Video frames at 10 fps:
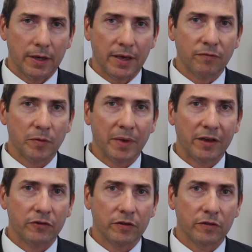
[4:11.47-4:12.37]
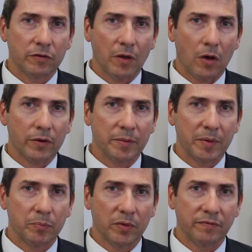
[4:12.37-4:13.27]
information's already
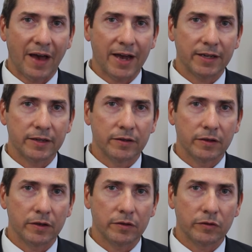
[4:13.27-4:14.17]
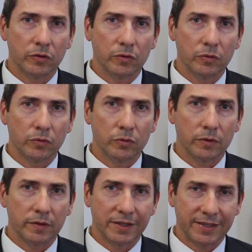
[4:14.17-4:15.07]
been provided to
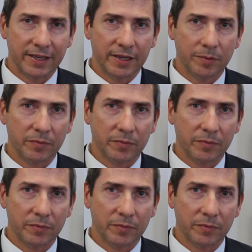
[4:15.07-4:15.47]
the team.